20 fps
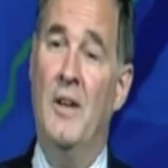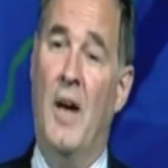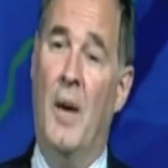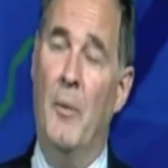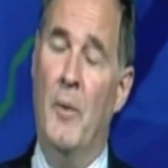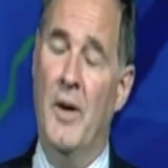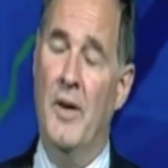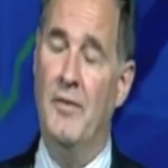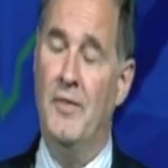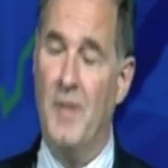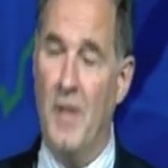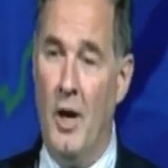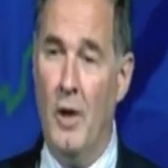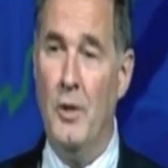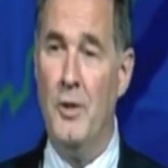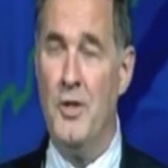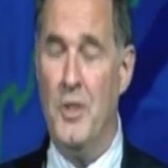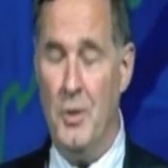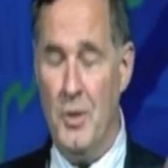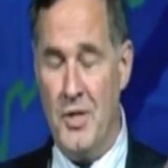I would have
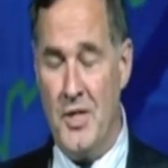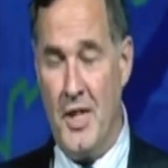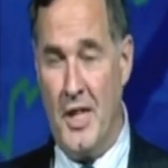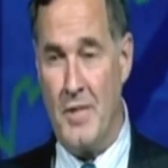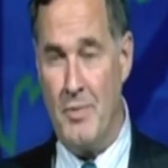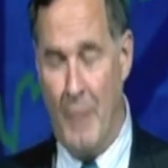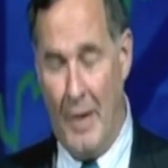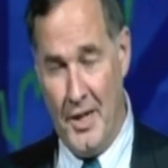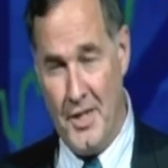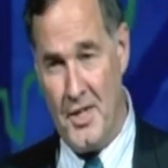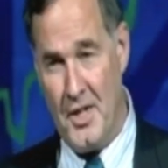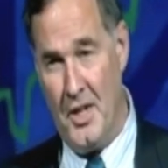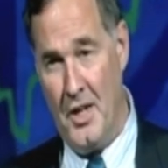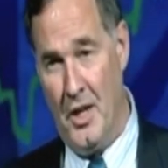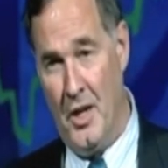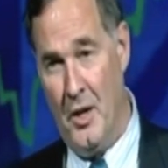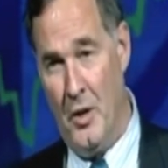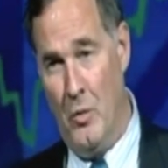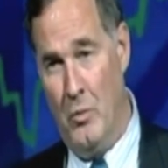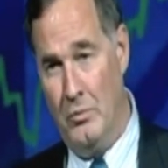told you six months
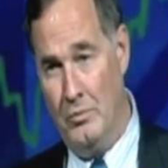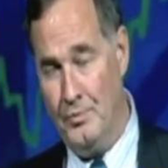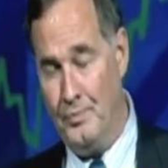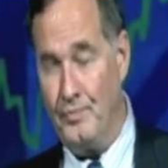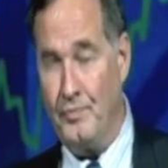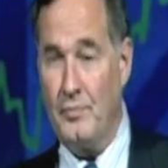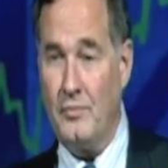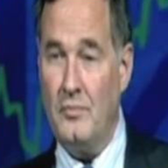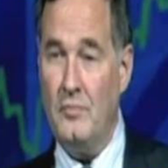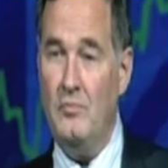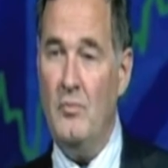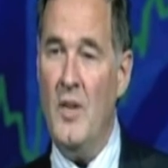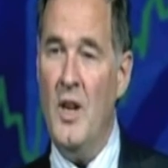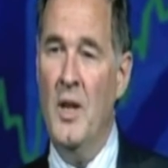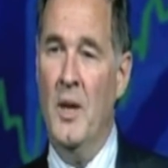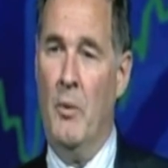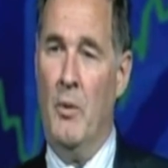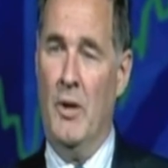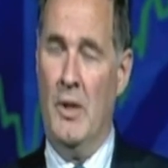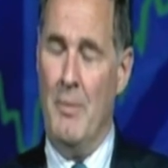ago
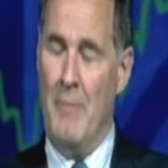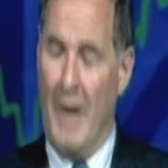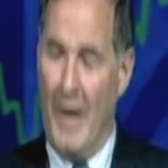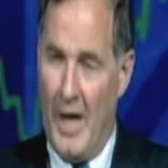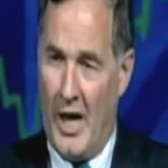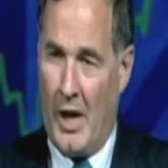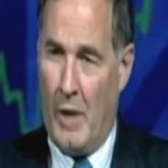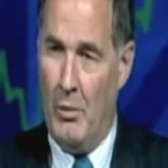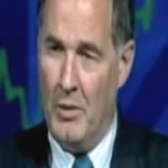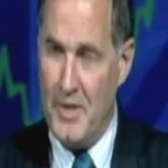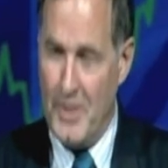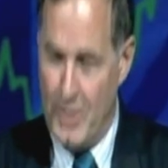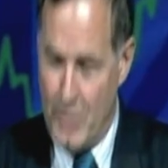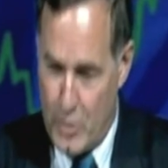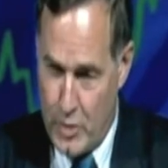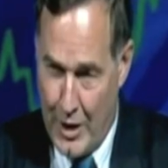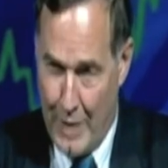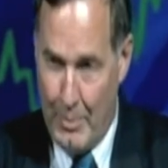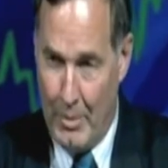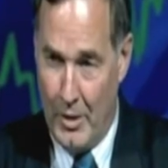that, while America was in
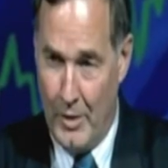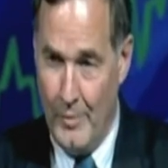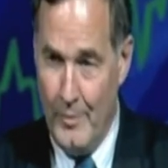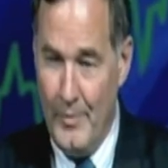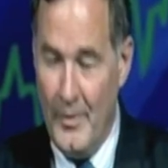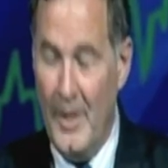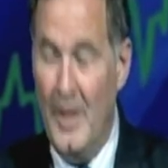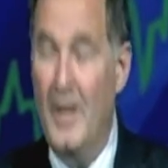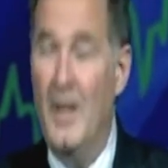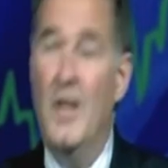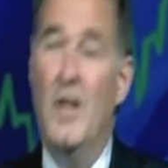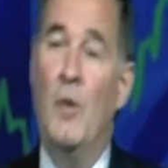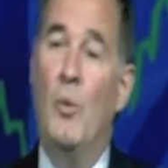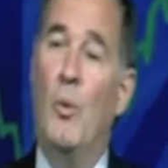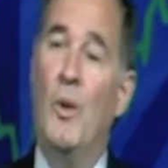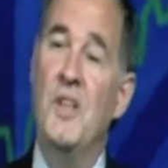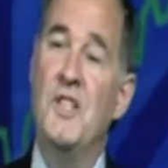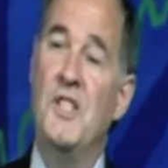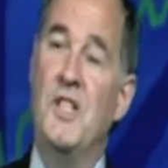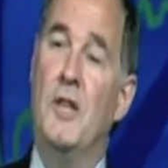trouble
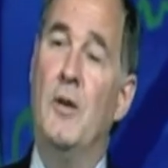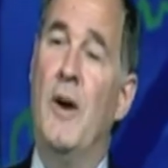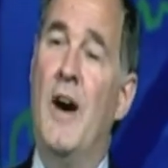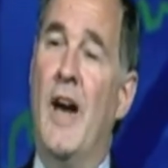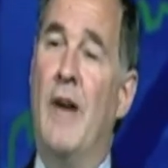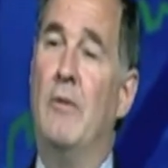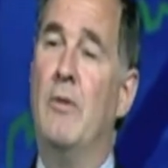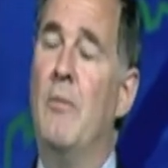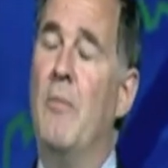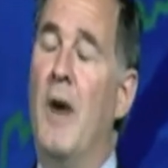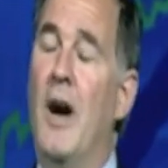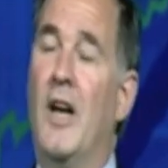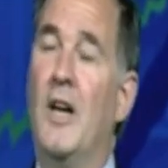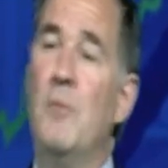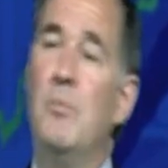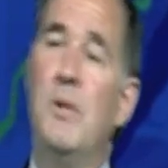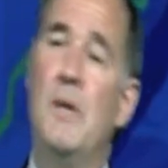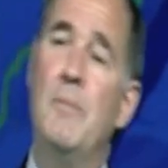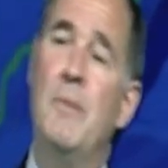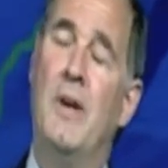we still had a
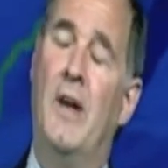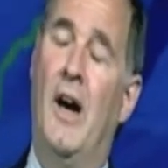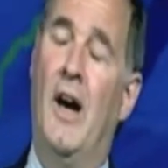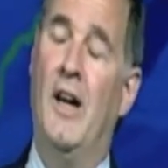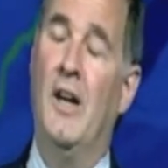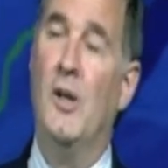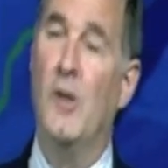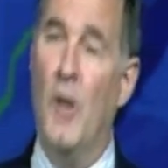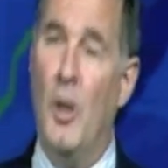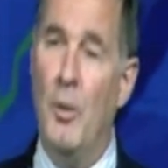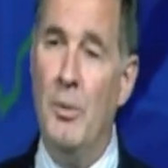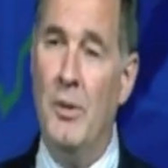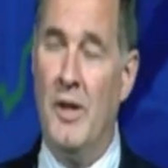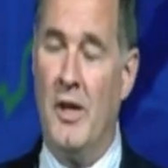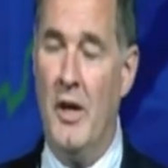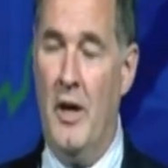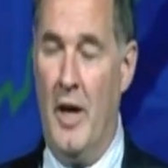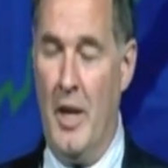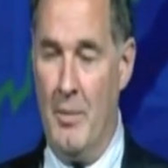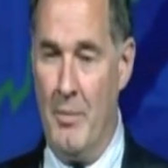remarkably benign global
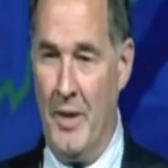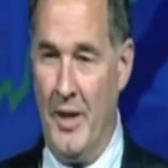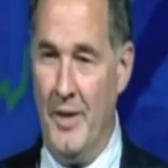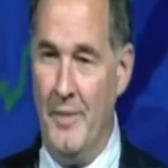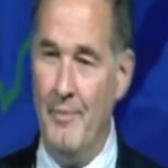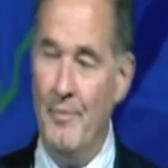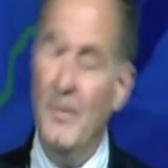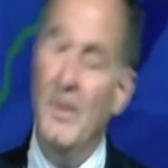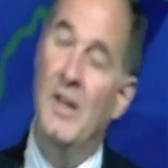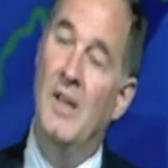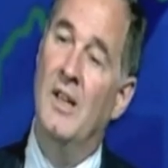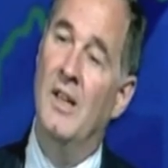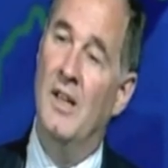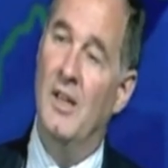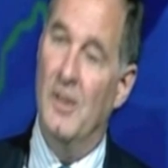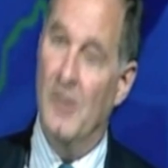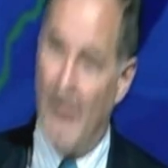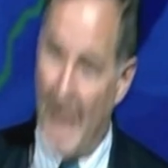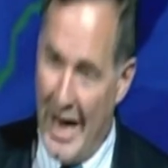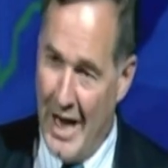economy.
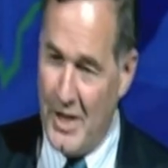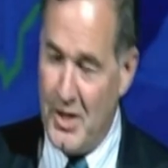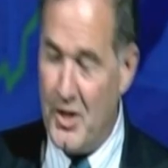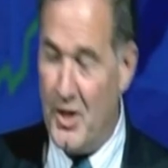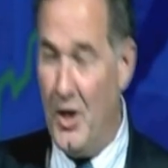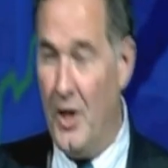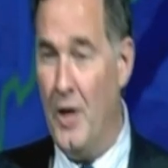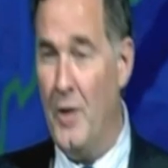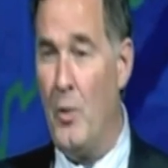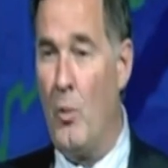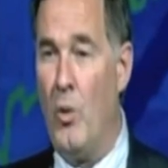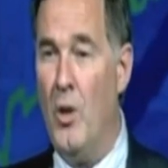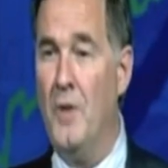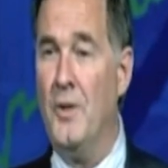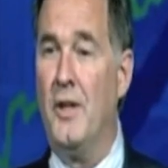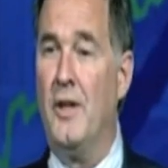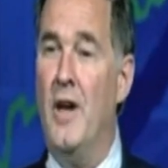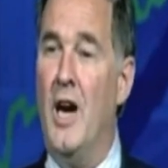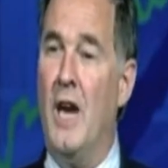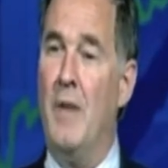Last year, the
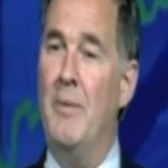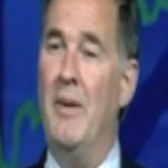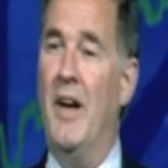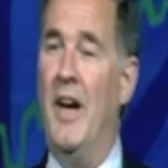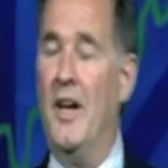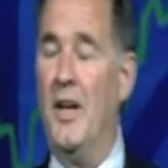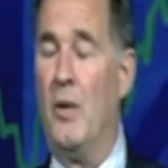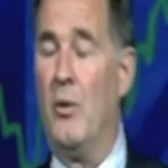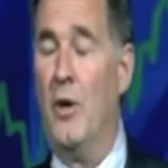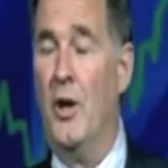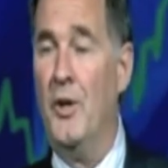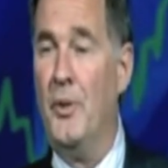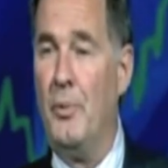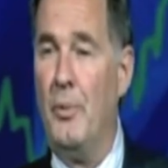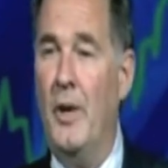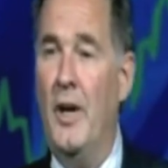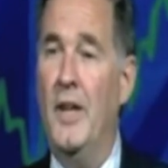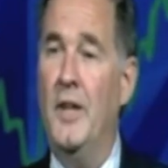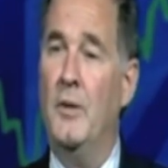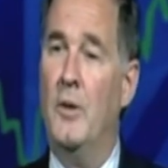world economy had a
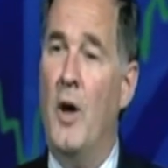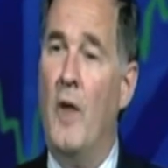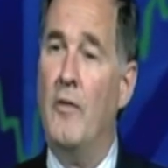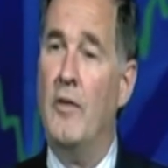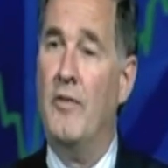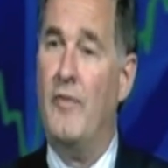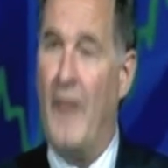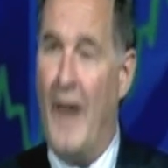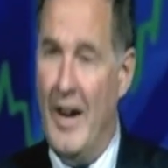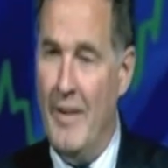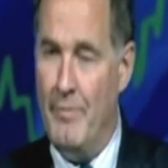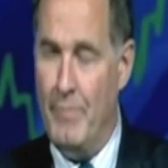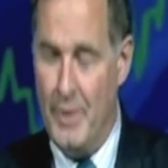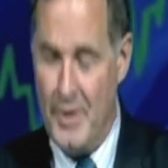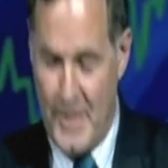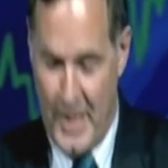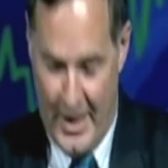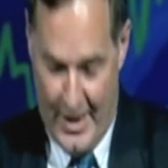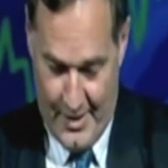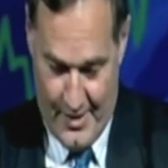growth rate over
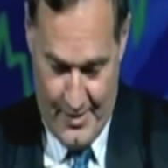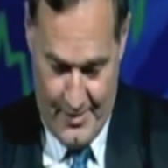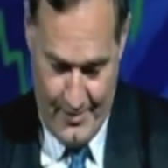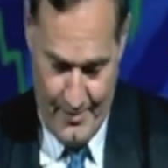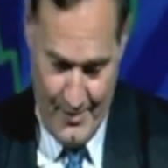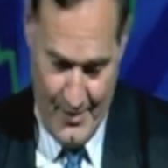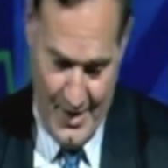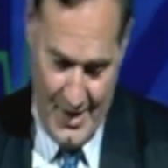5%.